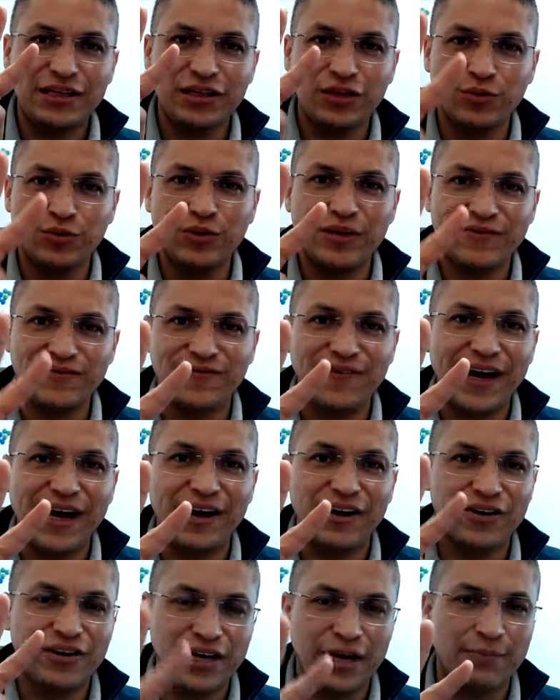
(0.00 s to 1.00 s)
Luna
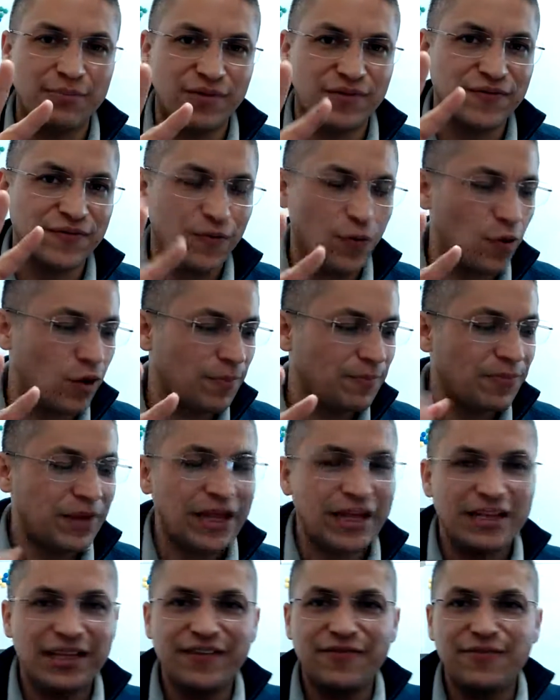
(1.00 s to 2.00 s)
Fire number 4.
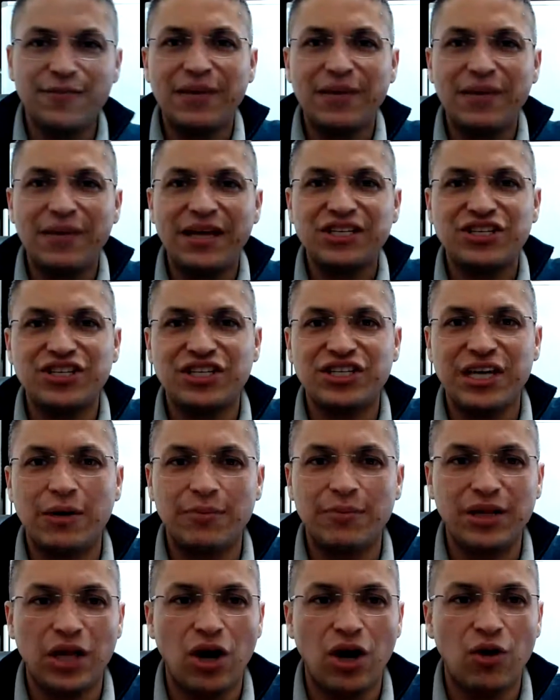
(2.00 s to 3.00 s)
Leave me a message down
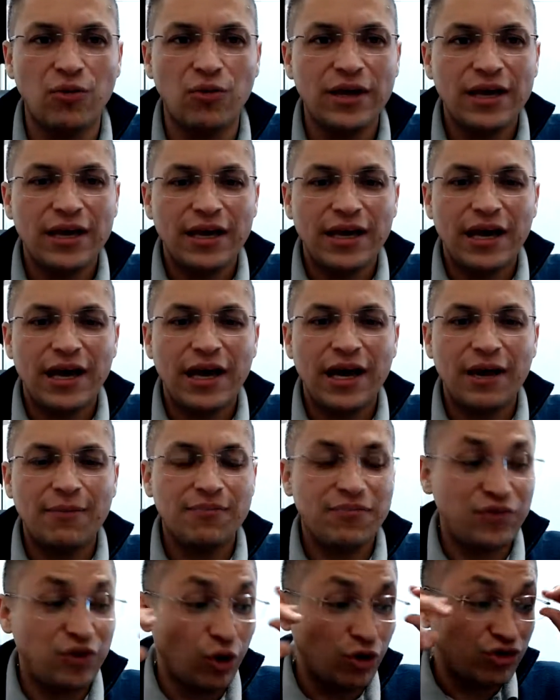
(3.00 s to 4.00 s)
below.
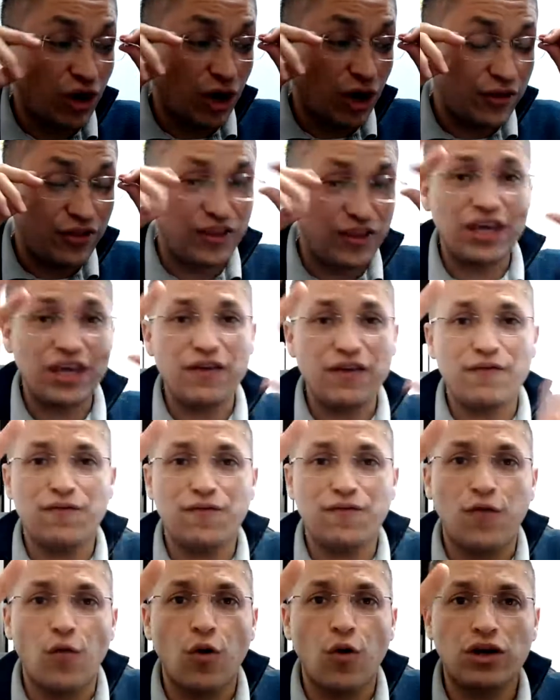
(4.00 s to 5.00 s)
Those are the
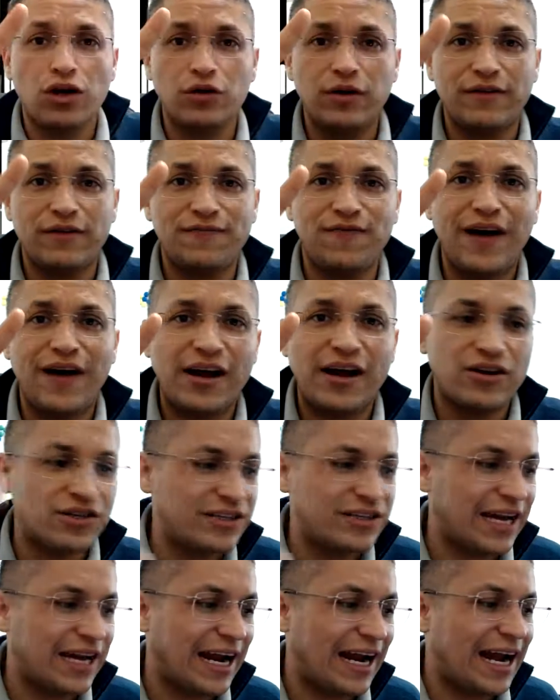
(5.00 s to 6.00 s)
4 Luna Fires
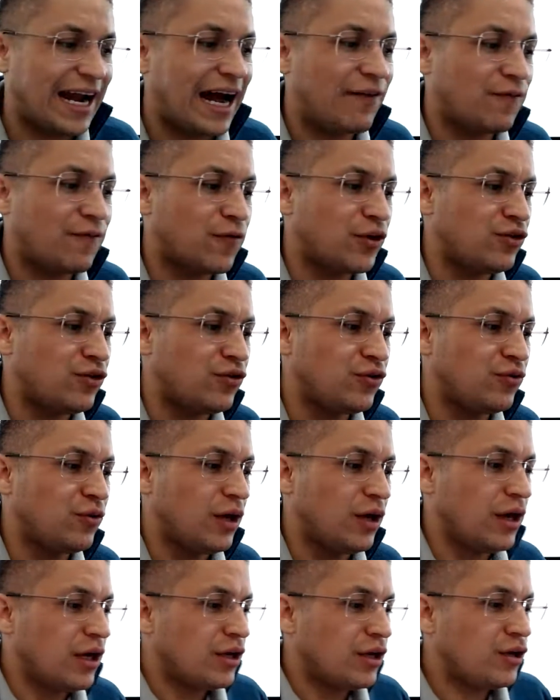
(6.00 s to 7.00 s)
that I got for you,
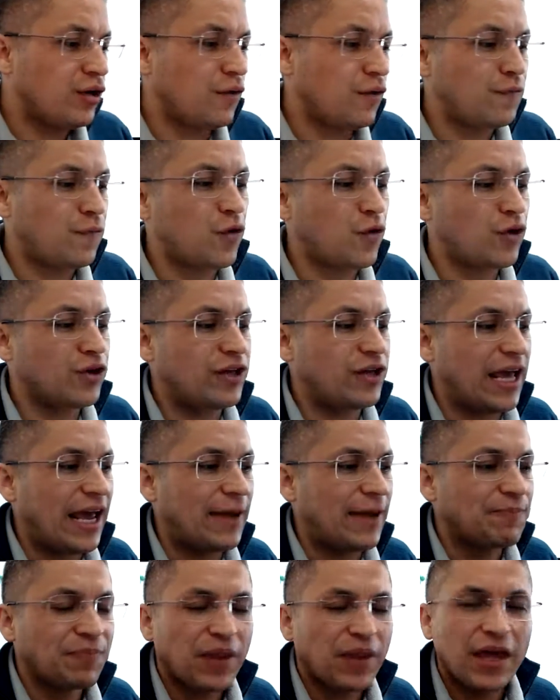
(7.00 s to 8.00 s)
for
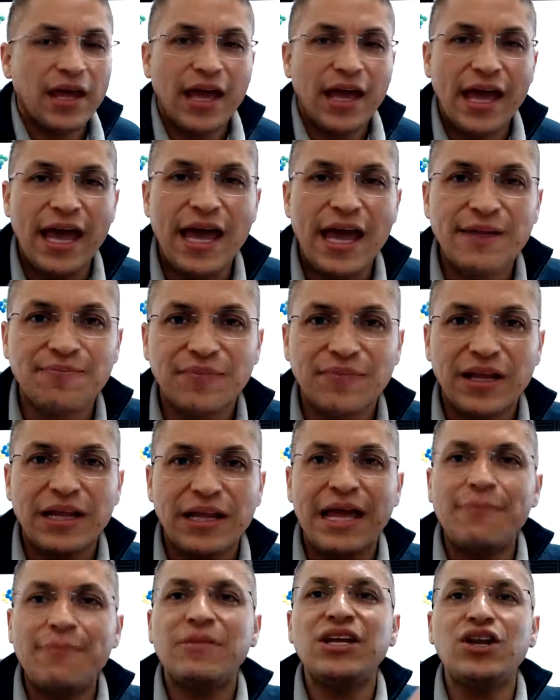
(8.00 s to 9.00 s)
today. And
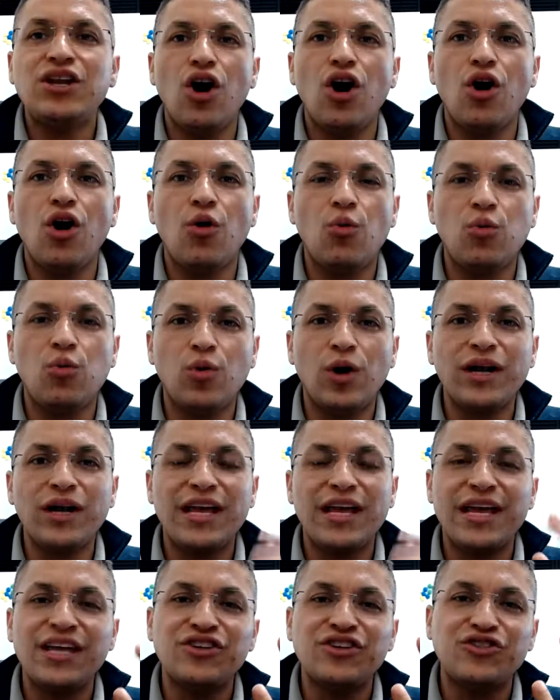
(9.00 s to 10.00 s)
let me know,
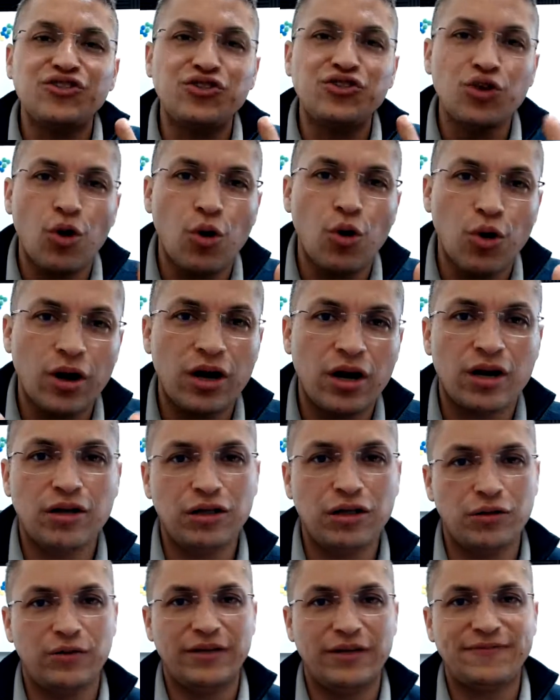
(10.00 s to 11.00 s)
what is your
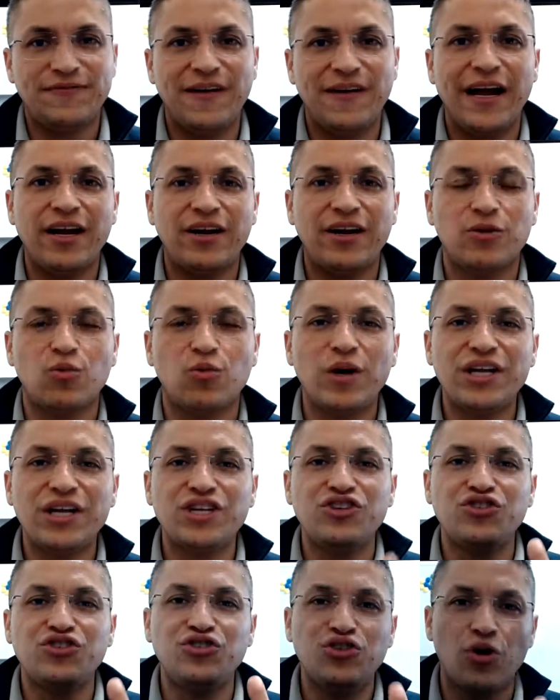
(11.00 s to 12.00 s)
Luna Fire? What
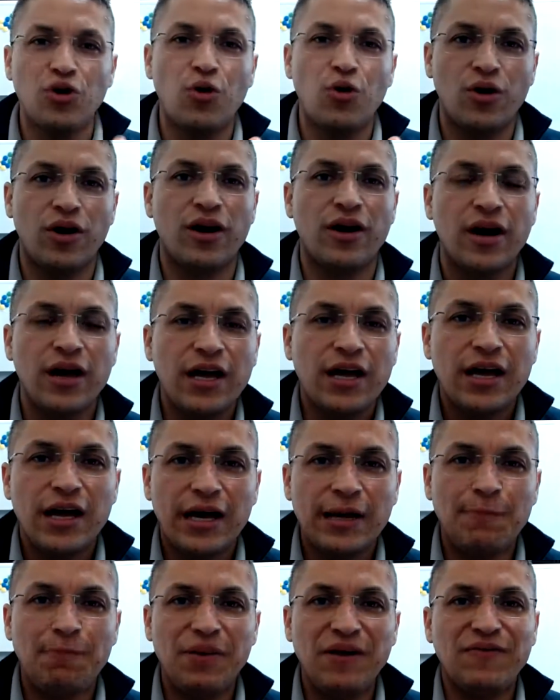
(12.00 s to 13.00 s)
is your
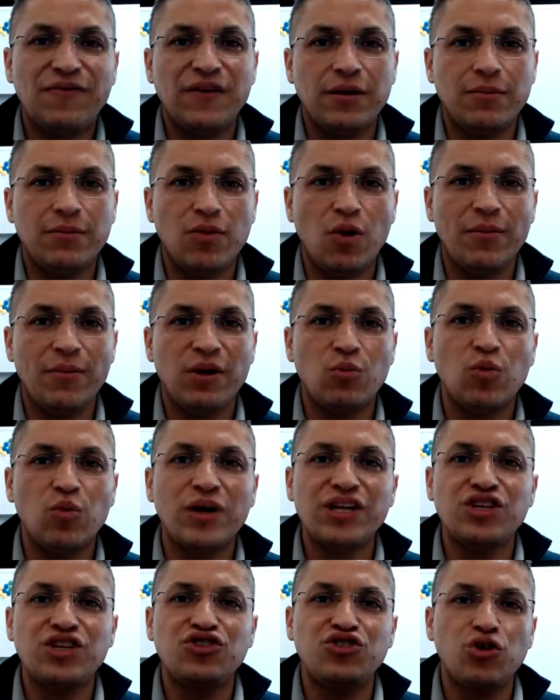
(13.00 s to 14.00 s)
epiphany moment?
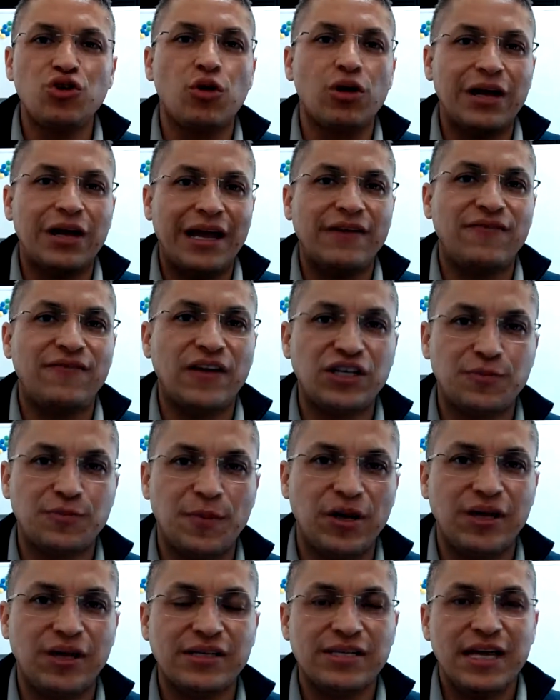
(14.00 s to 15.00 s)
What is your life
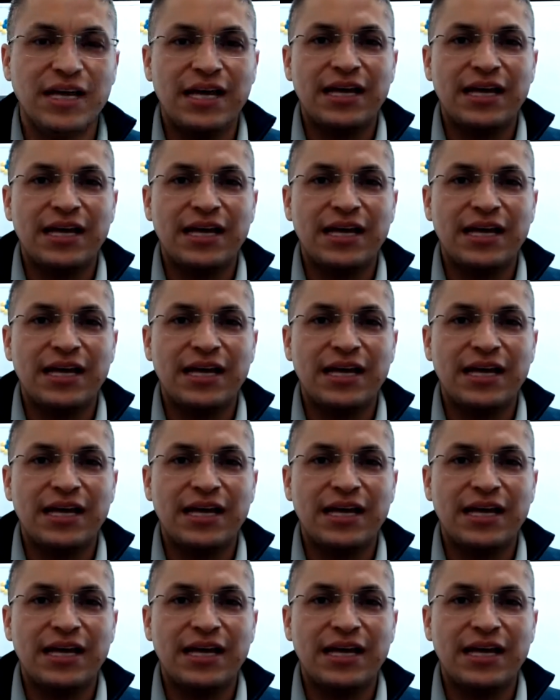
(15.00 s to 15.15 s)
experience?